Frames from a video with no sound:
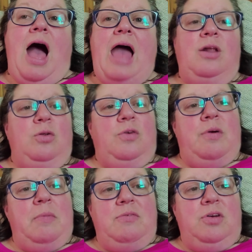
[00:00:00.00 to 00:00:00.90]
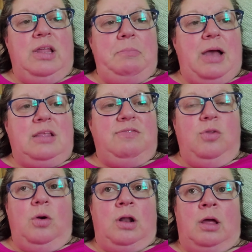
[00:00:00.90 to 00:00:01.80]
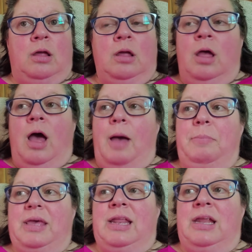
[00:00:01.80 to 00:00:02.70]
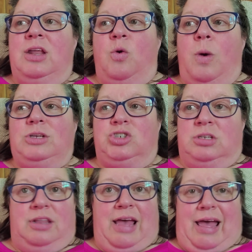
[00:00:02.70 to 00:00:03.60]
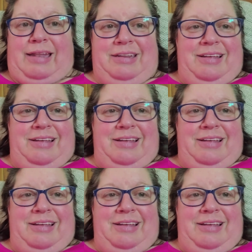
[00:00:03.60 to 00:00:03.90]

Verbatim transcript: I don't know if I'm ever getting back to Florida. I'm beginning to question that.